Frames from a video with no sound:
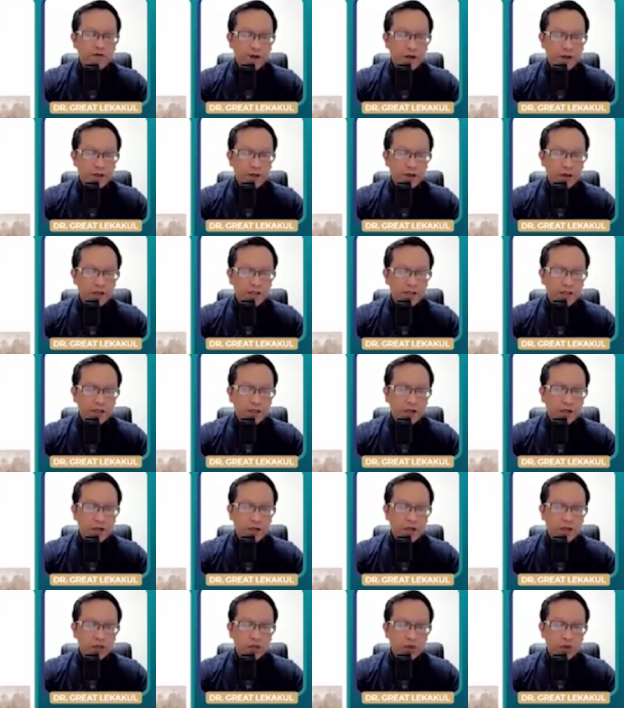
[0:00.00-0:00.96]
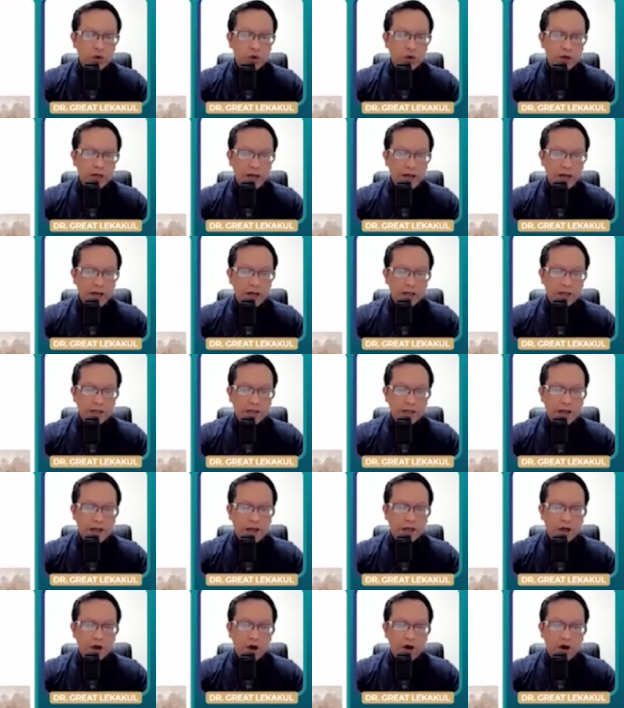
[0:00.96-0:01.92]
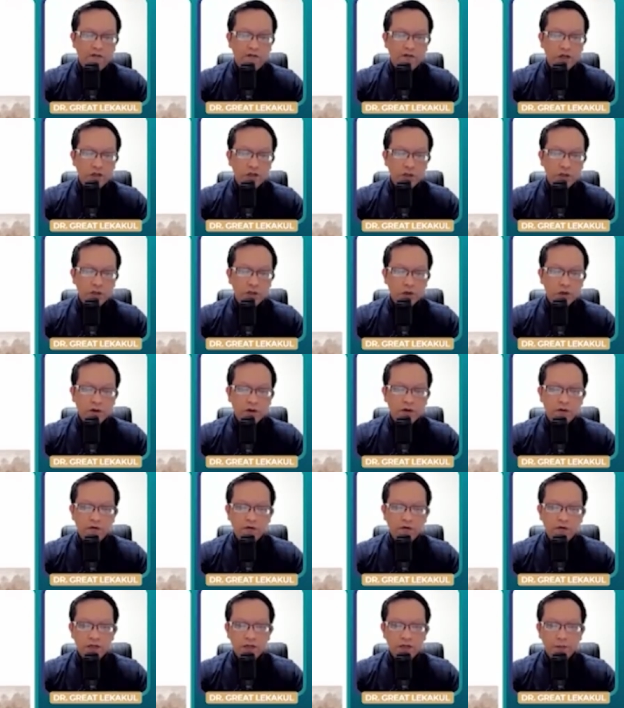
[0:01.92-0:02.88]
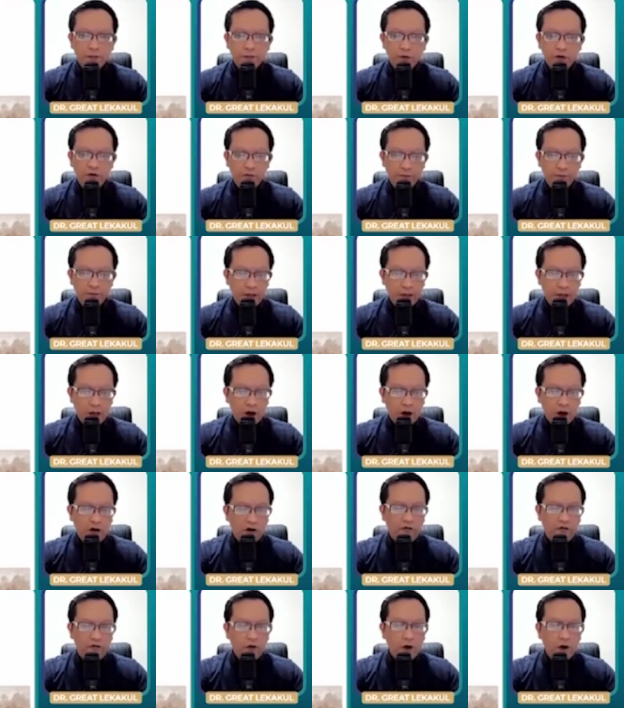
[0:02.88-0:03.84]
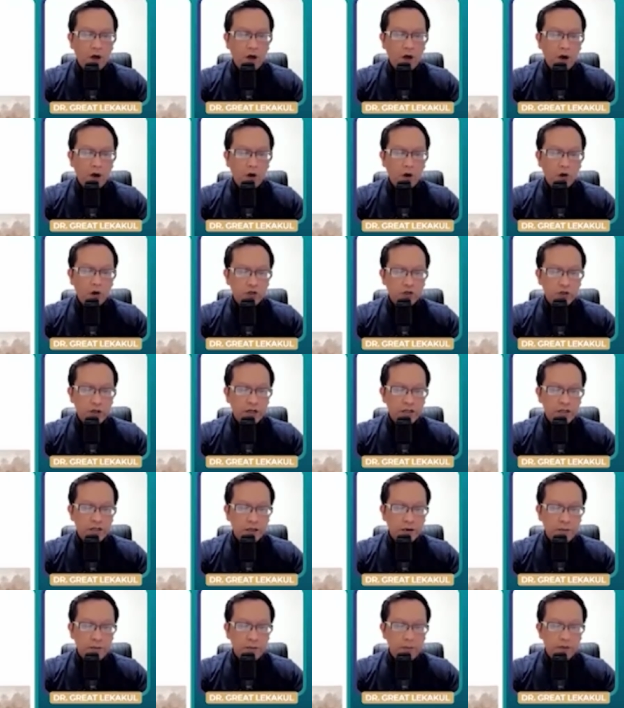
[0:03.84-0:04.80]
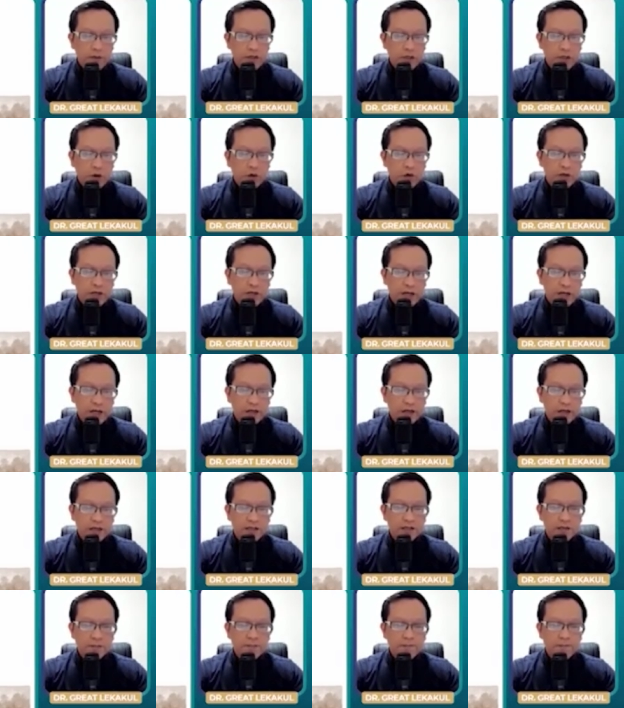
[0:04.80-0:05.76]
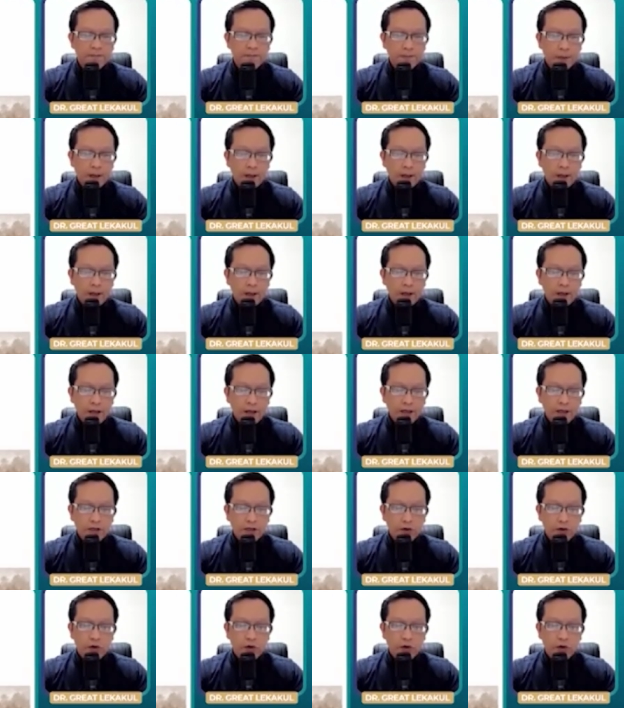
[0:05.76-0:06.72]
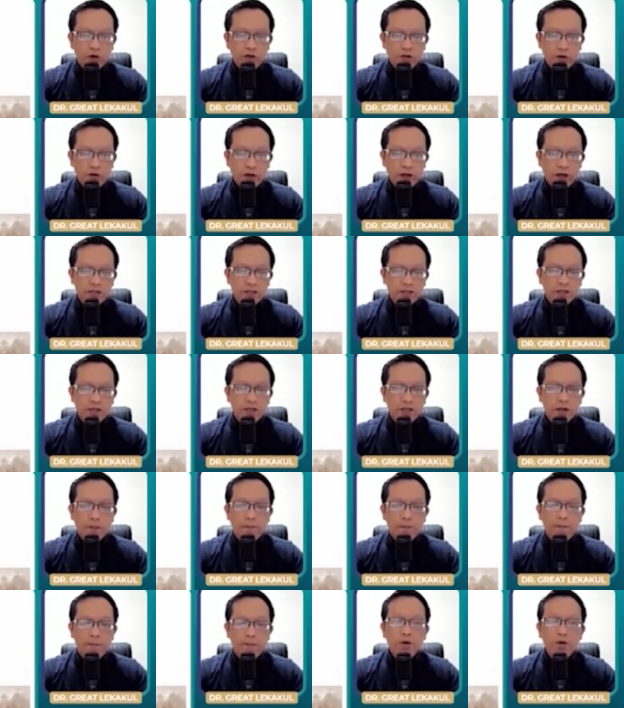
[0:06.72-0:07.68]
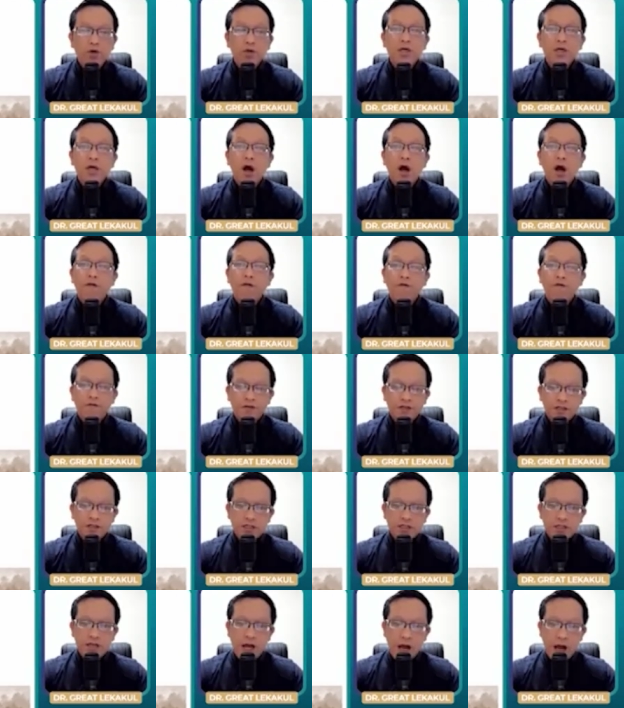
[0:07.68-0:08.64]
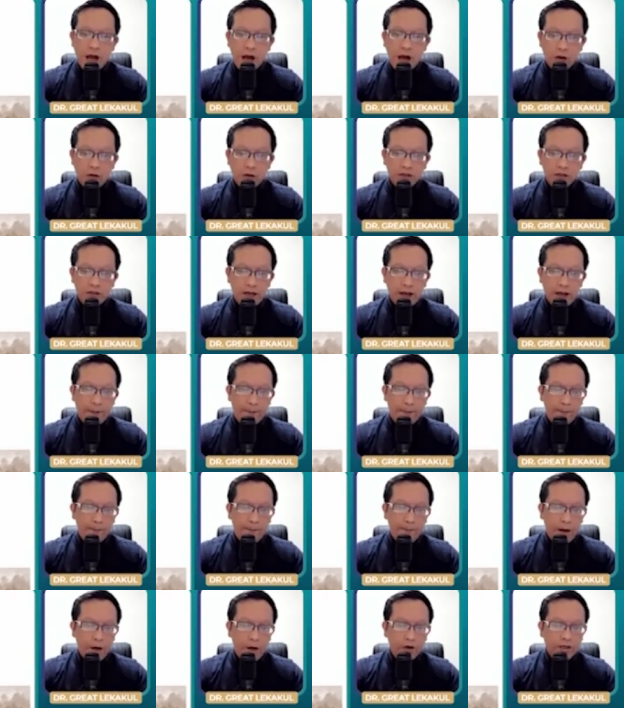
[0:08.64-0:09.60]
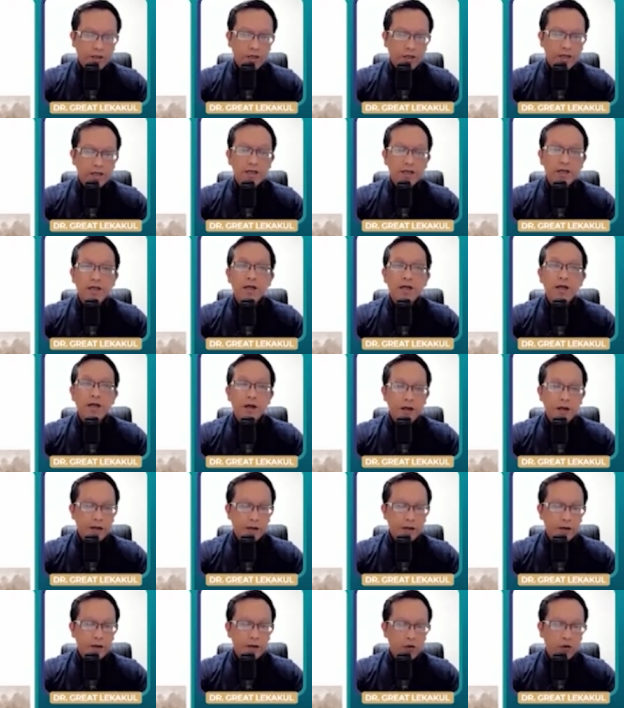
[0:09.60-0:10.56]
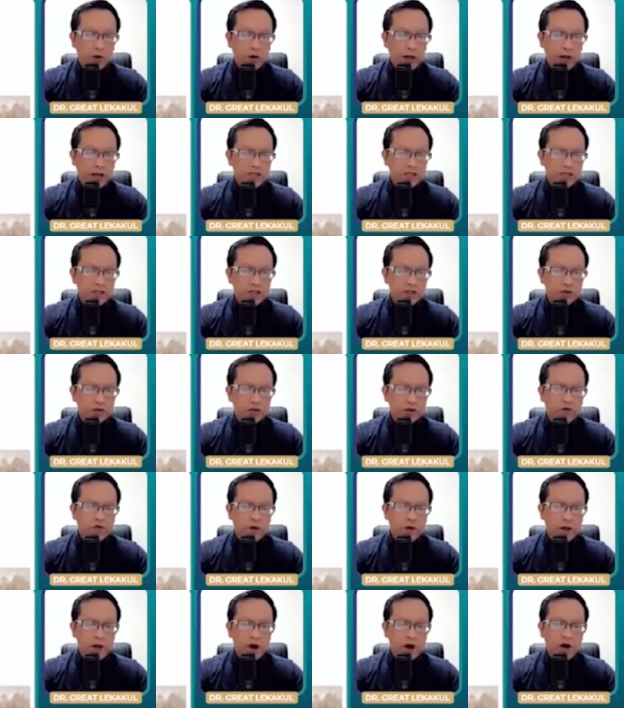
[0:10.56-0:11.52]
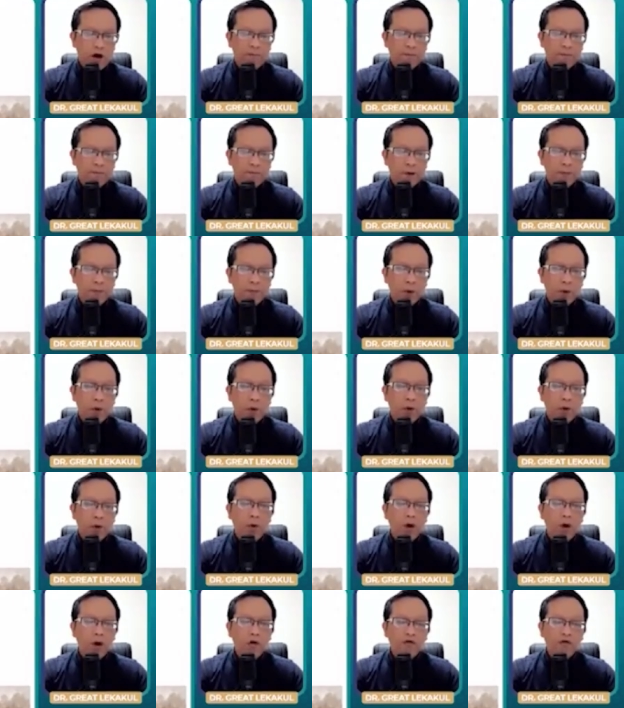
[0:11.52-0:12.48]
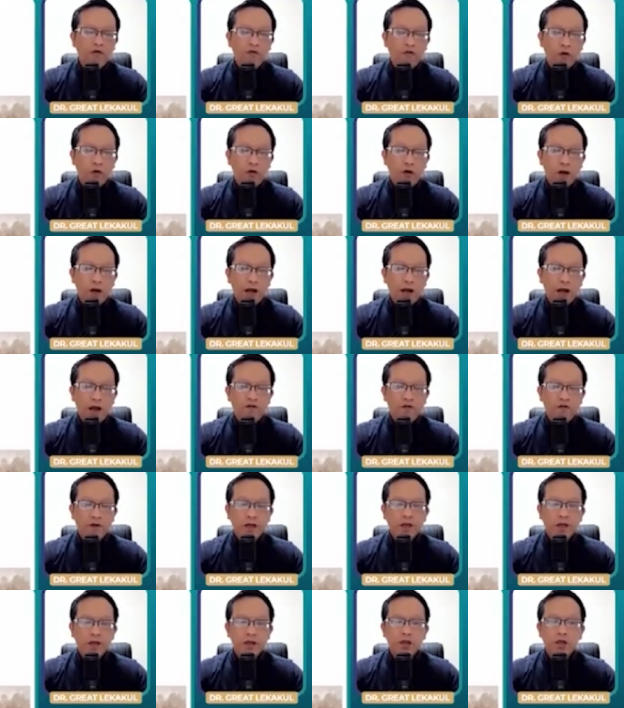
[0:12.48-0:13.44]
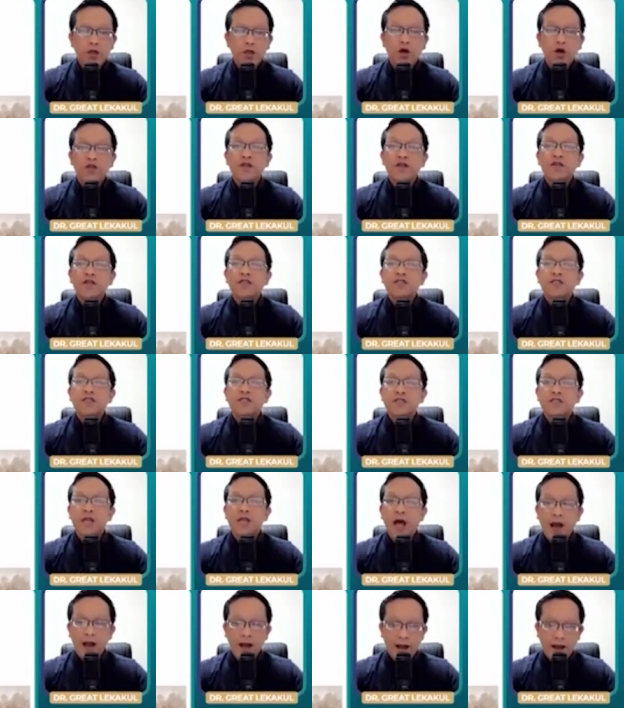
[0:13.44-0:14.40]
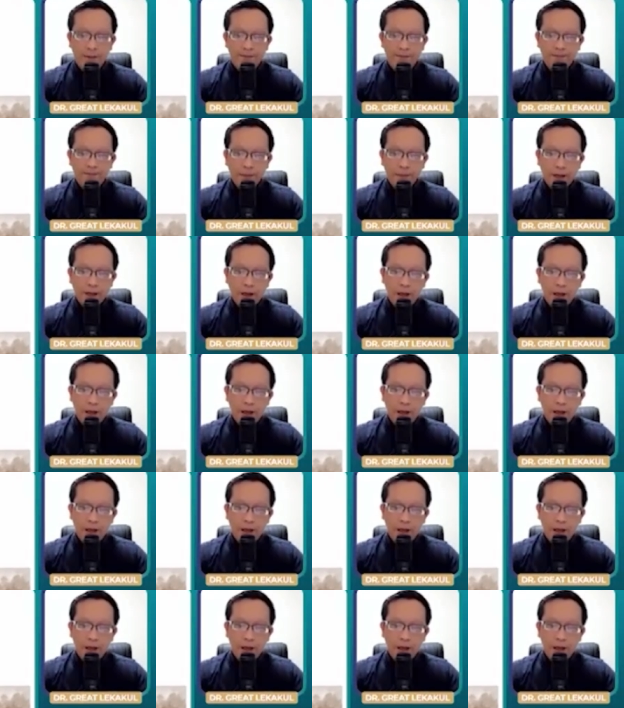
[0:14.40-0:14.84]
fingers to create an overtone with the movement of resonator musical techniques. It illustrates the beauty of sound and melody in relation to the way of people folk life in northern Thailand.